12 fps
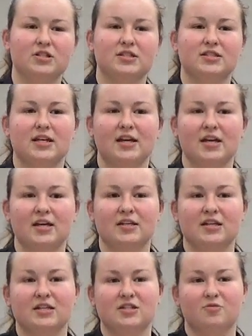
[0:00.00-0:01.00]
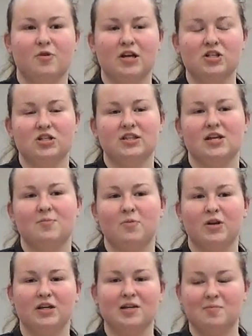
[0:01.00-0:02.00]
Second is arranging them,
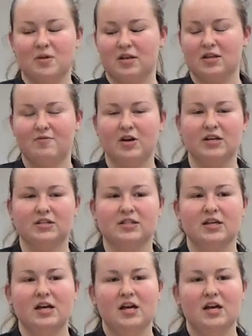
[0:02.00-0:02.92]
putting them in the vase.